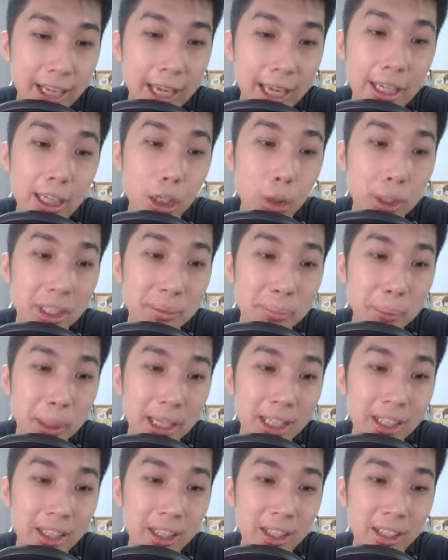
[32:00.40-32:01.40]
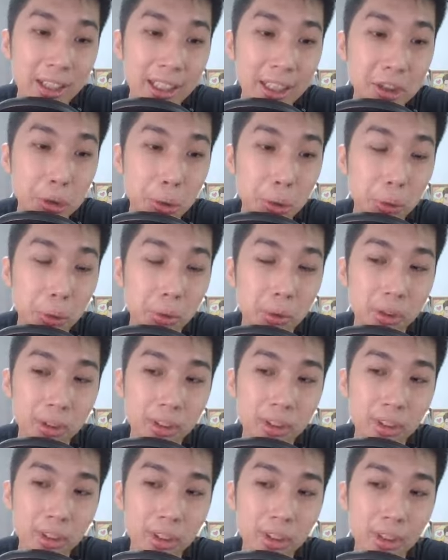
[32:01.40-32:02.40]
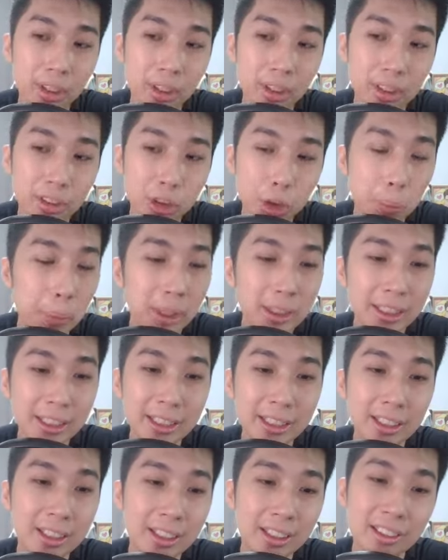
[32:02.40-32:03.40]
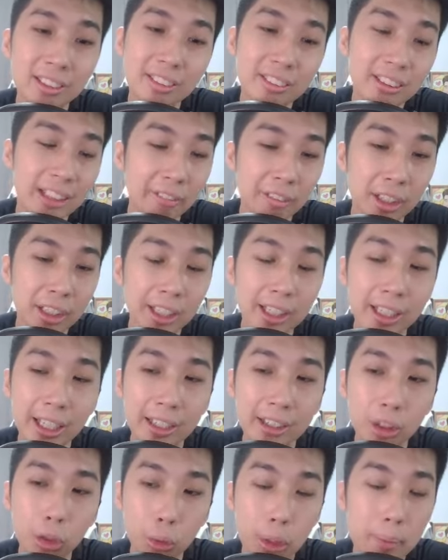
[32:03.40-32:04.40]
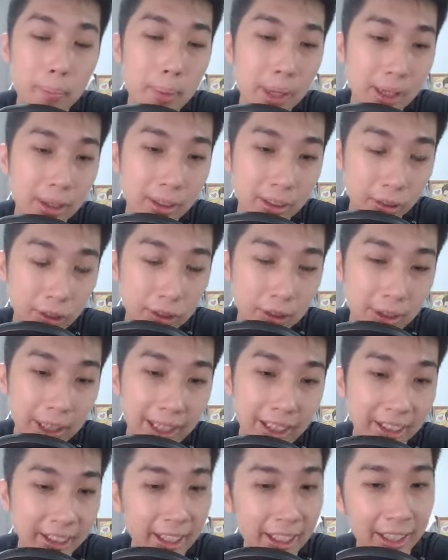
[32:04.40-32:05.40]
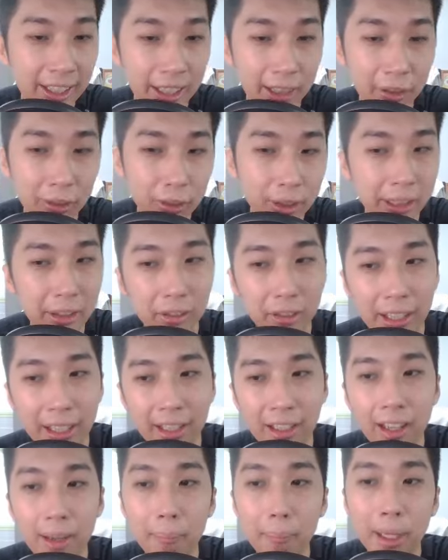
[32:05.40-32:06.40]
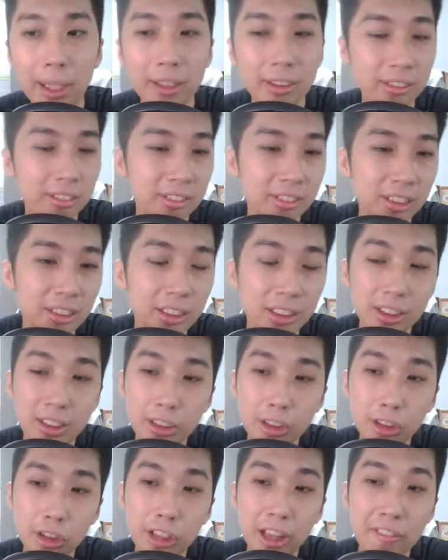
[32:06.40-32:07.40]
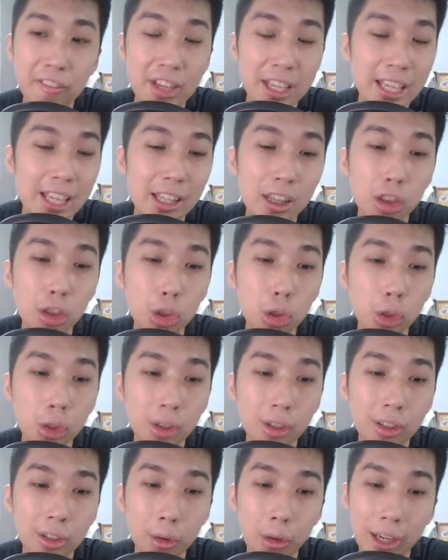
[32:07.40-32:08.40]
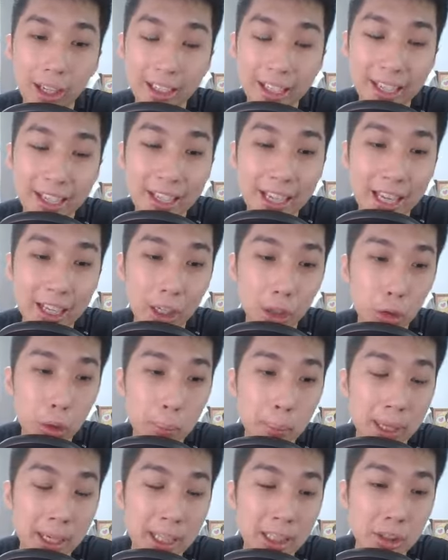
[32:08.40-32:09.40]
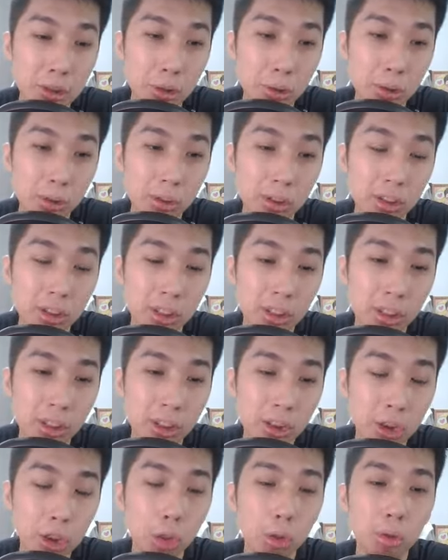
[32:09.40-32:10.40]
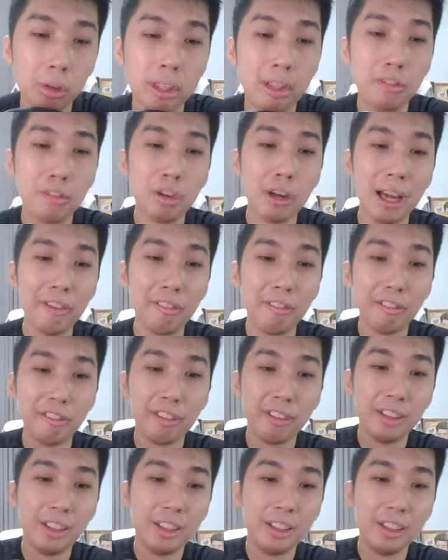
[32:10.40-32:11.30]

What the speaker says: and a queen bed next to you. Super single definitely can. Queen bed also can. King I don't think you can lah, but you can fit in a king and a queen bed next to you. So if you have